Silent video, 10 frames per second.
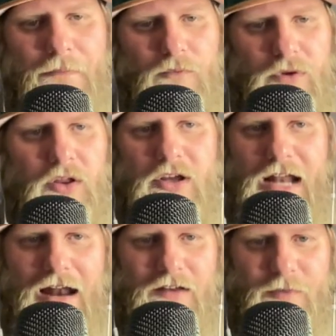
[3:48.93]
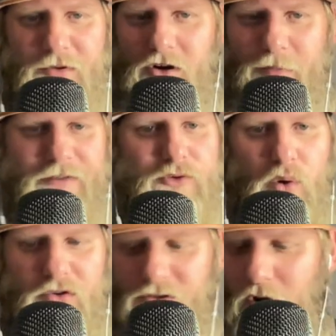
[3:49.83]
really good outing from Kirby. Of
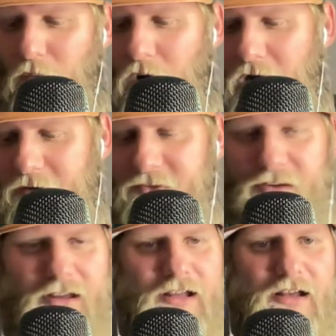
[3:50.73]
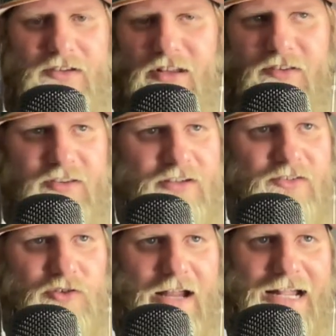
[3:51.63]
course, no walks. Like I said, 6
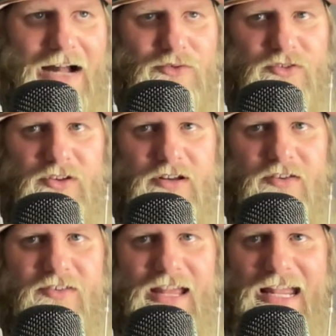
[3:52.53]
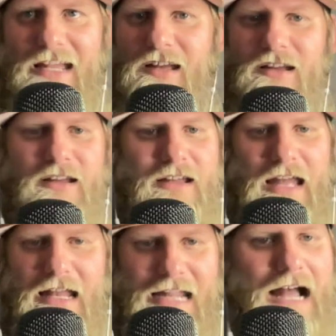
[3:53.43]
strikeouts was good to see.
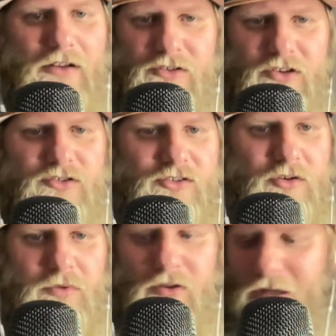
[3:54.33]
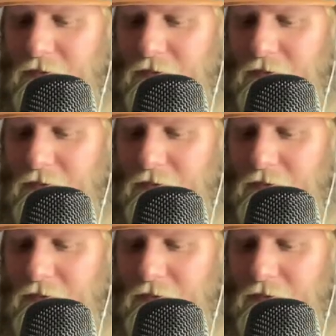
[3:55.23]
And, yeah, just a really,